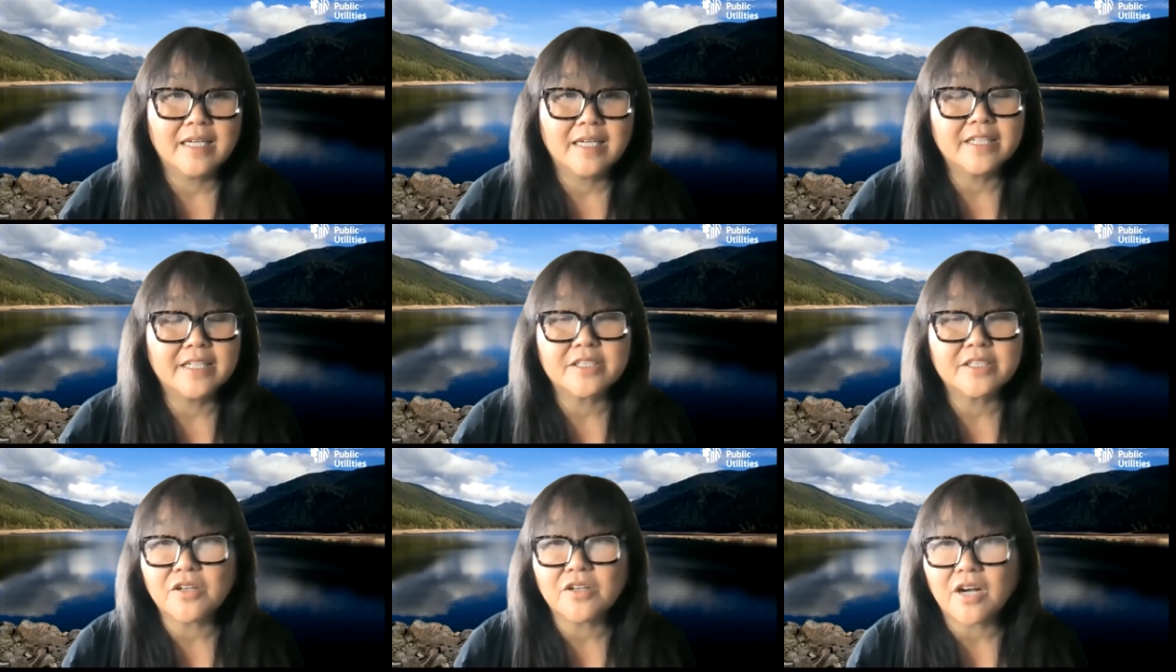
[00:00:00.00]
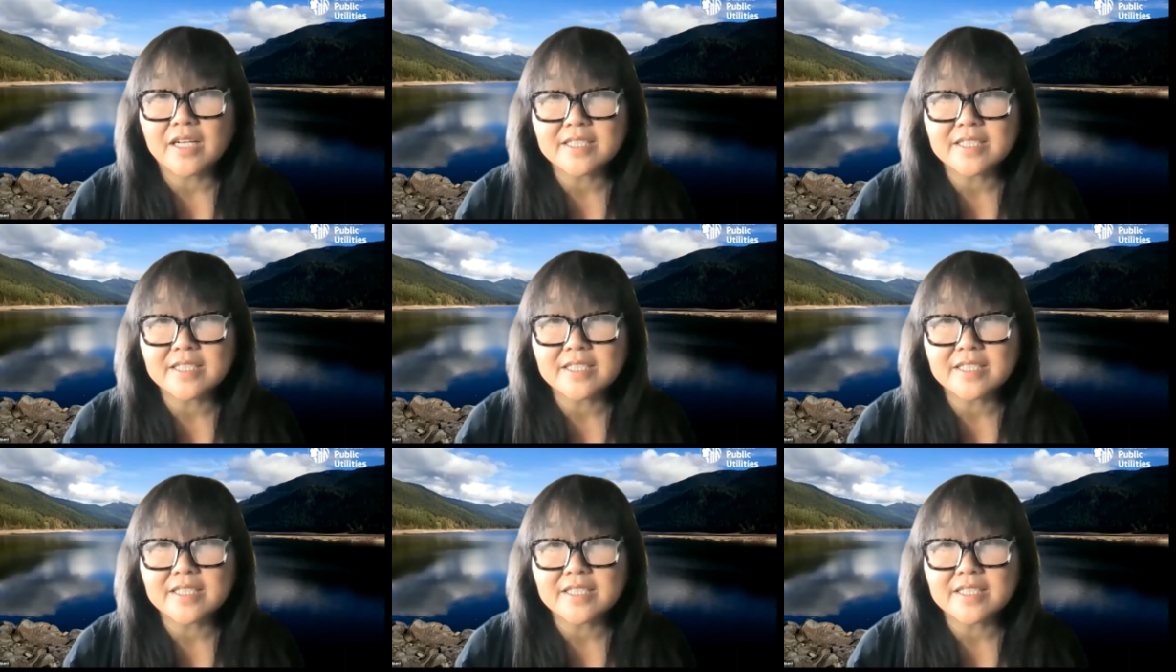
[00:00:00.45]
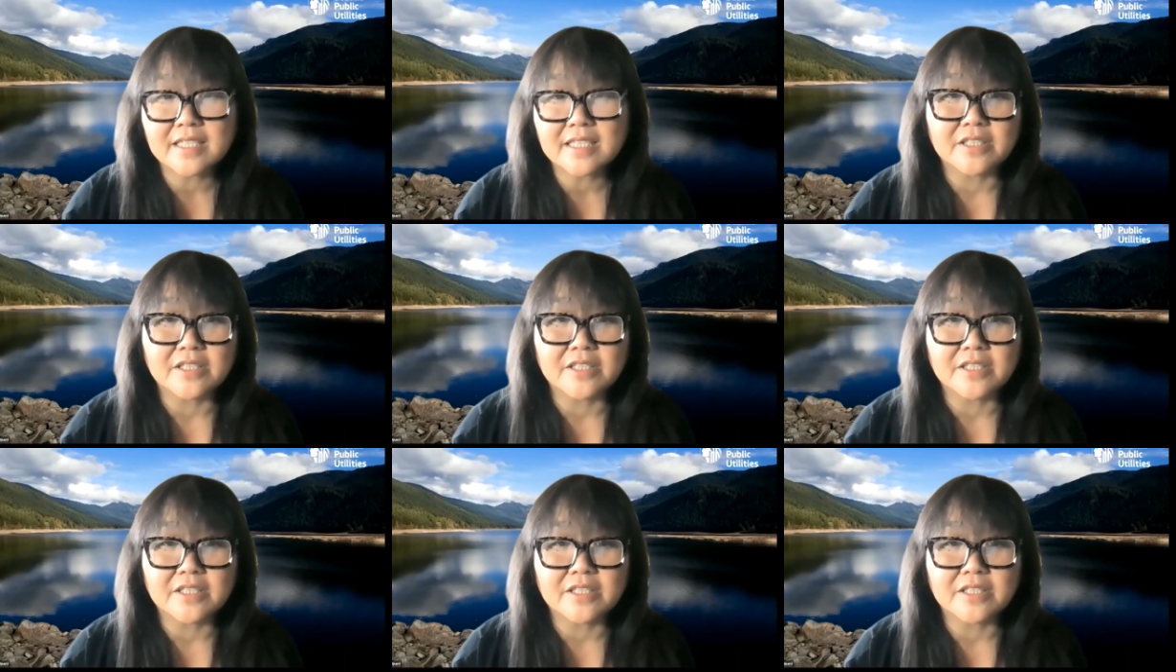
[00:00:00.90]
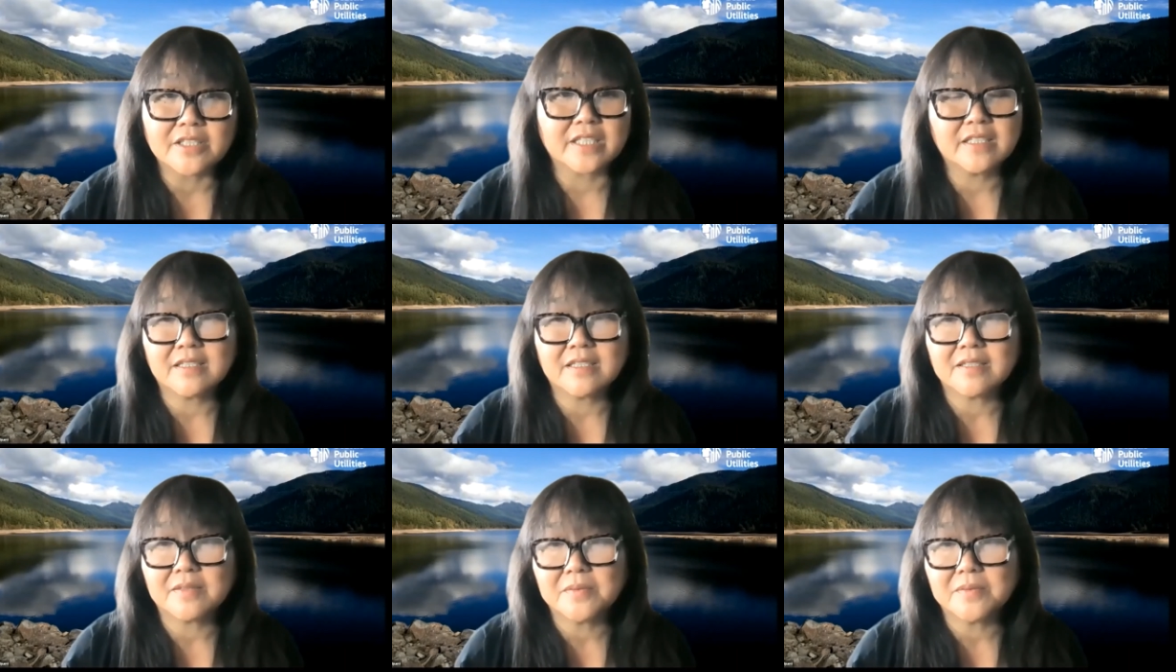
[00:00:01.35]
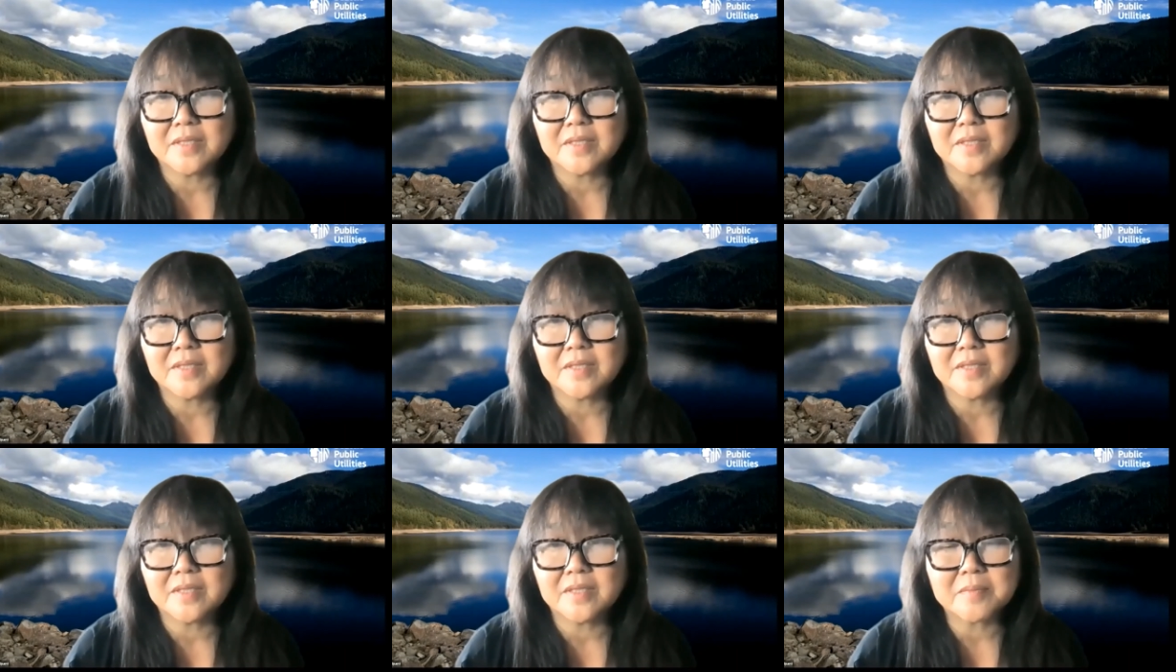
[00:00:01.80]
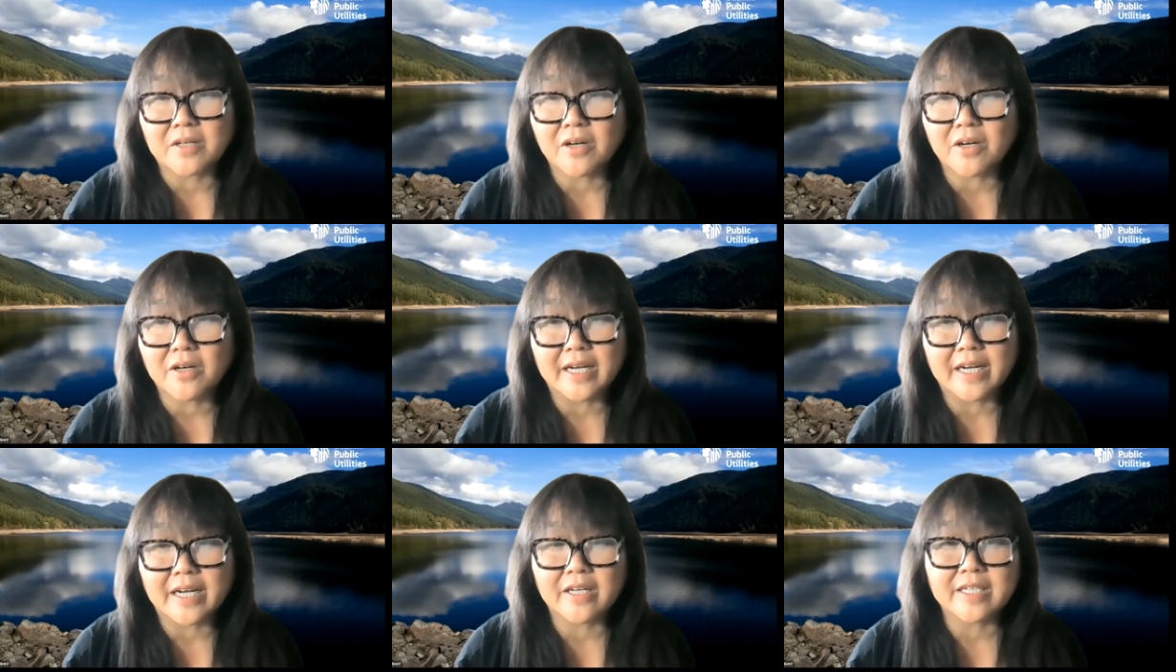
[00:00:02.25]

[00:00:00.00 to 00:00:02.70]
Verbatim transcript: Uh, and across the country, there are